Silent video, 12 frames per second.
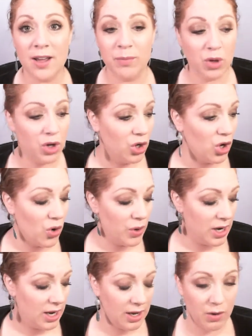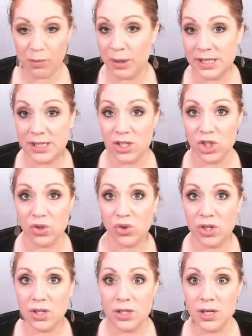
I'm going to go and hang out with my sick children,